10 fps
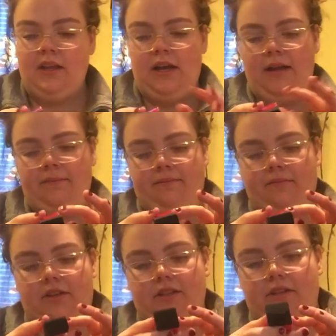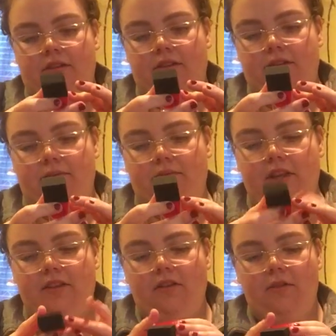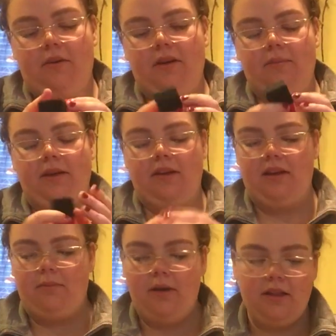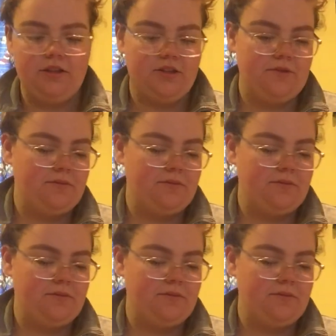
what is it called? It's called Party Pink Nail Polish.